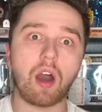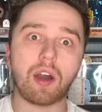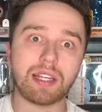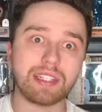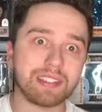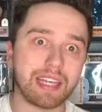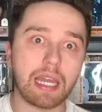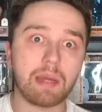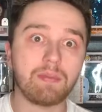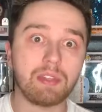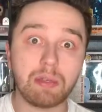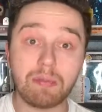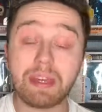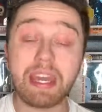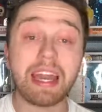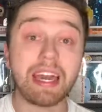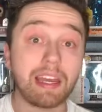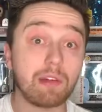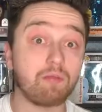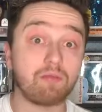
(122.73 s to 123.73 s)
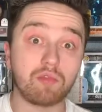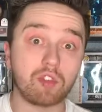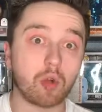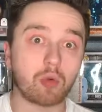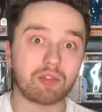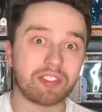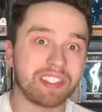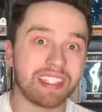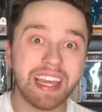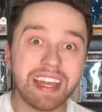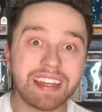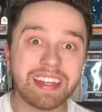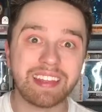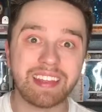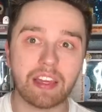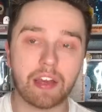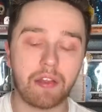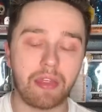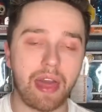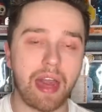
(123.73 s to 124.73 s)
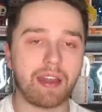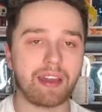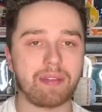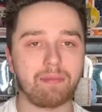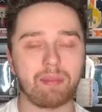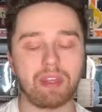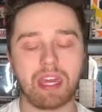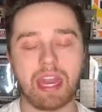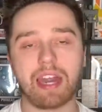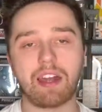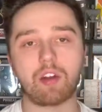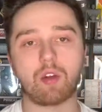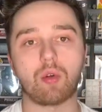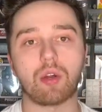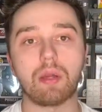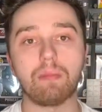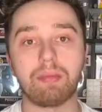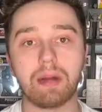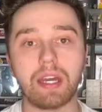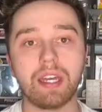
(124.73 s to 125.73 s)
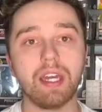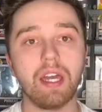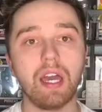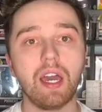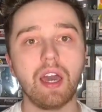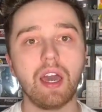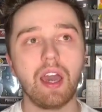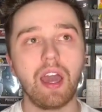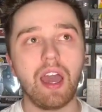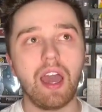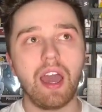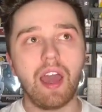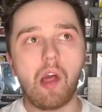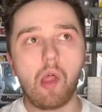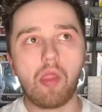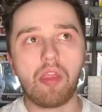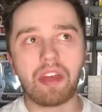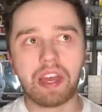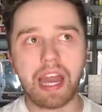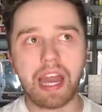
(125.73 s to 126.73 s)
on his IMDb, I don't see anything on that category. But the